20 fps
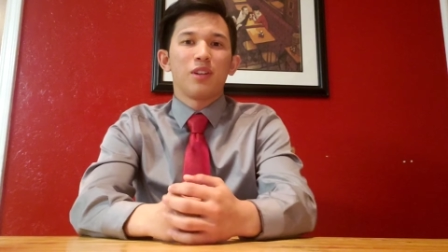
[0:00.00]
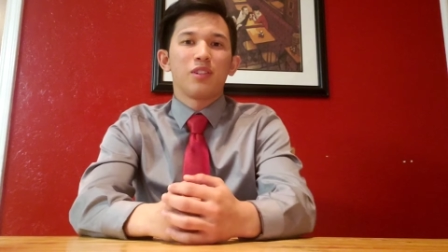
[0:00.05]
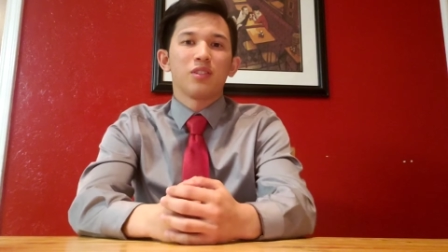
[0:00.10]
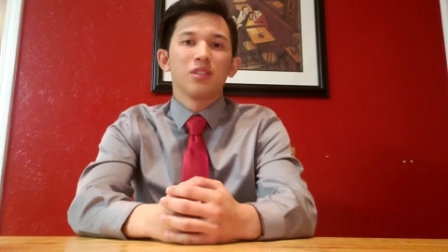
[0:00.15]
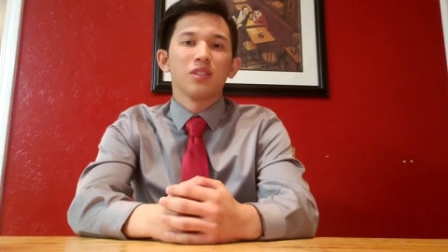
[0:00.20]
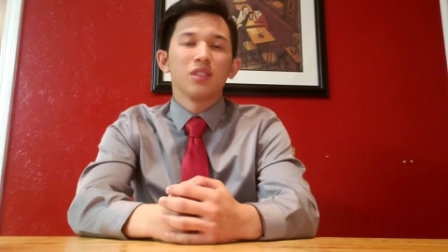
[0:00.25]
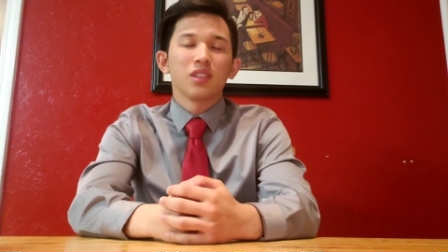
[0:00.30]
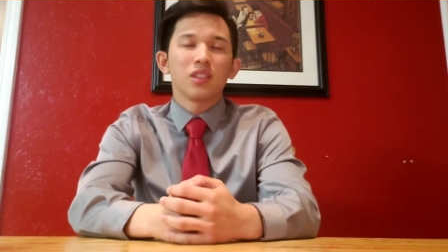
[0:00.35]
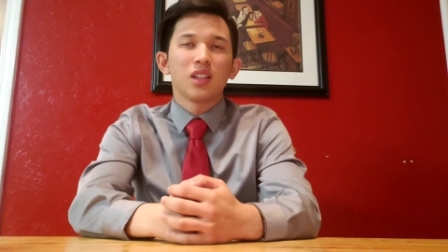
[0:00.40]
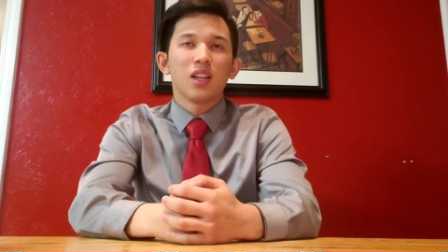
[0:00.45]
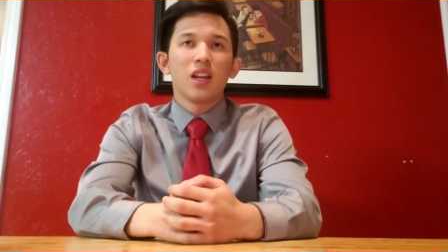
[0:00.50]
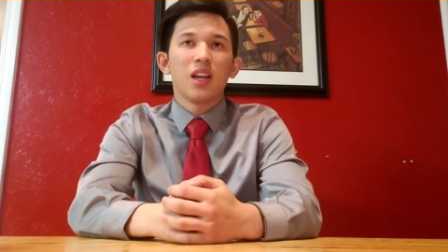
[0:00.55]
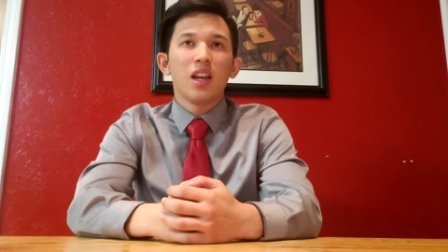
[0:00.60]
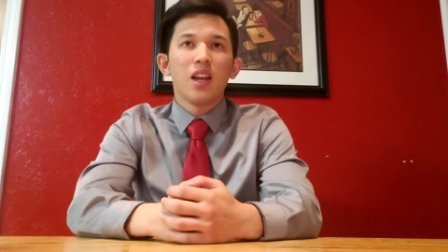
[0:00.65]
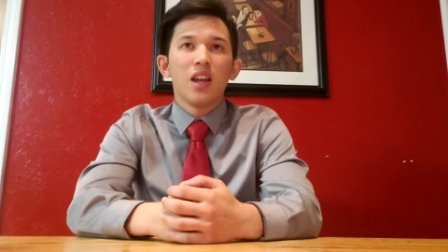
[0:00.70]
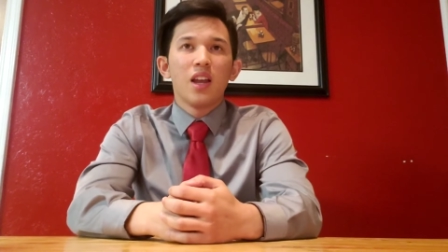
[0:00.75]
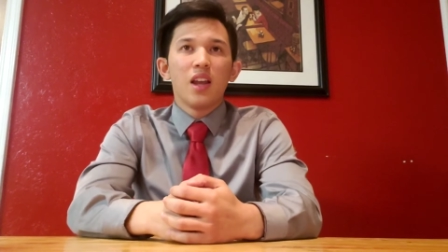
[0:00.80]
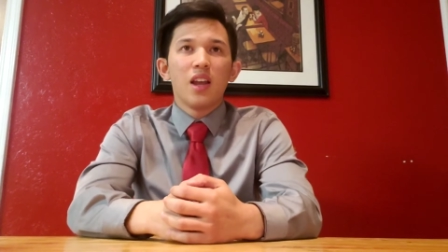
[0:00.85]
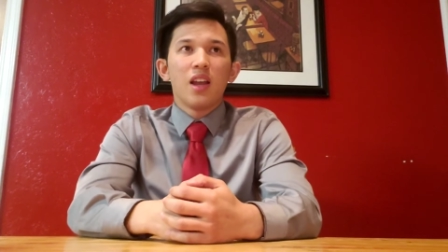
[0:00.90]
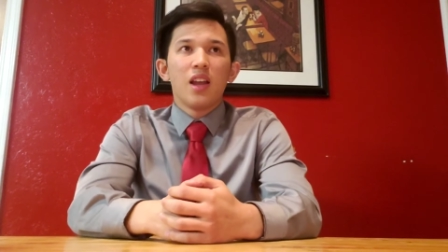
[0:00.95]
pictures,
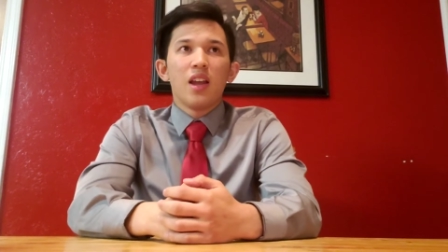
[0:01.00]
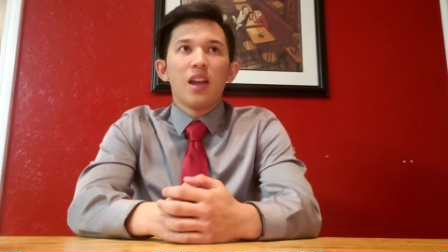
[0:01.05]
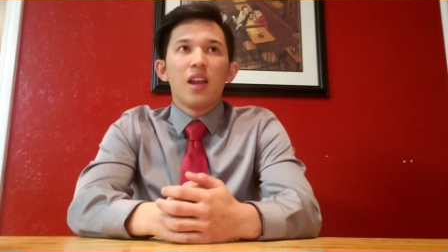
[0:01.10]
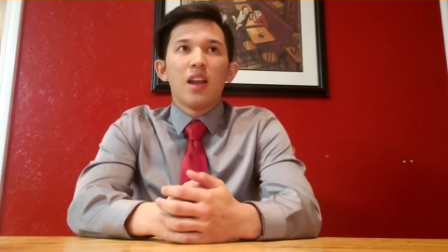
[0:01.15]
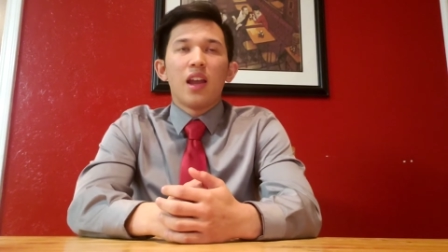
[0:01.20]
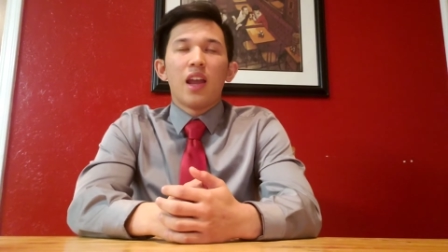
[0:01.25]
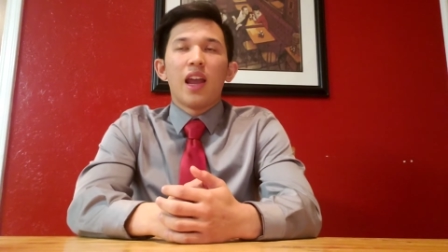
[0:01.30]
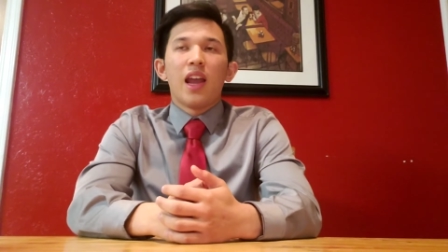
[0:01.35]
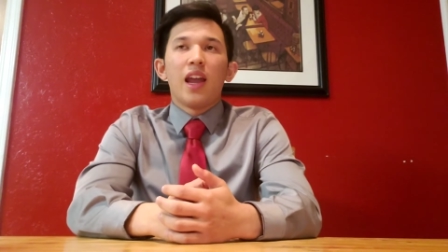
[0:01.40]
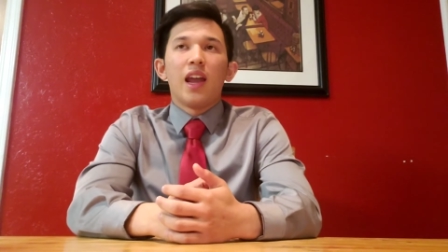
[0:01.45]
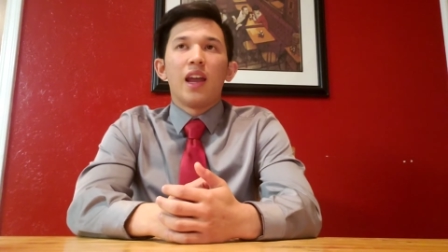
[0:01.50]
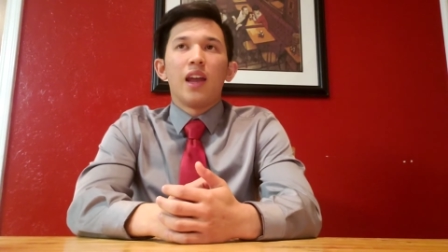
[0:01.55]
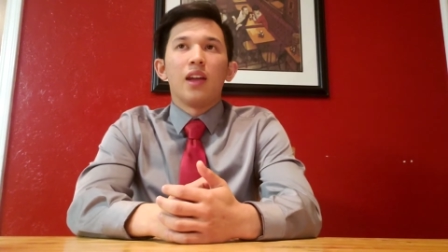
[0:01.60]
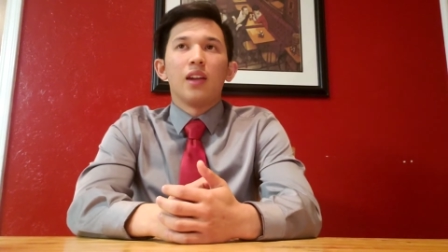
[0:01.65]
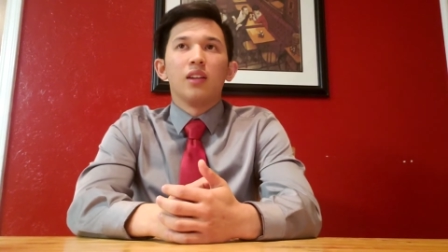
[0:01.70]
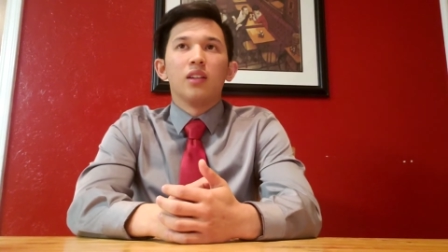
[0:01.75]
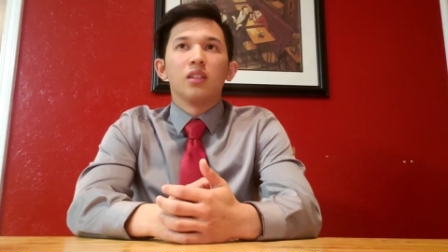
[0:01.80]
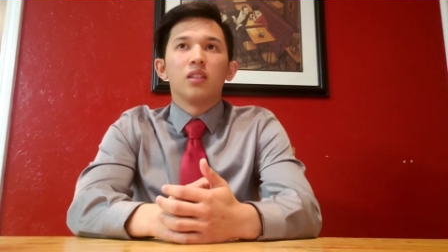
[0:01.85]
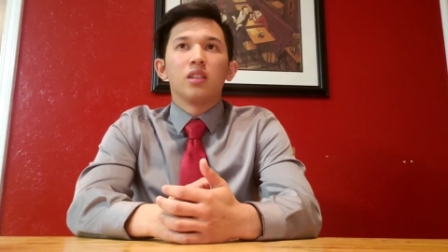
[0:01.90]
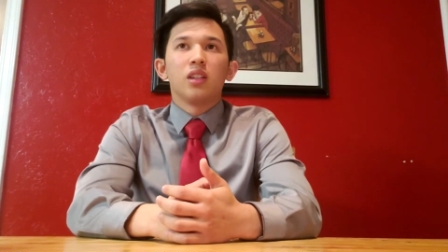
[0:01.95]

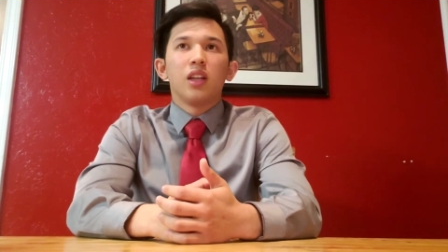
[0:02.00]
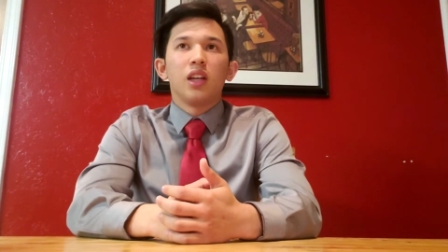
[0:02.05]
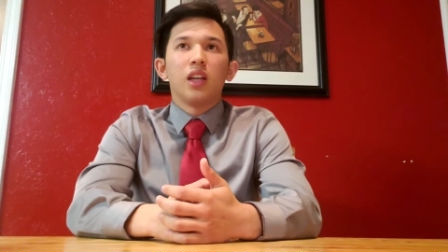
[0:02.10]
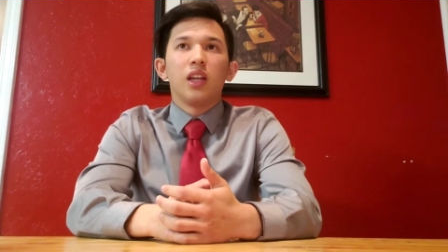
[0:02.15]
and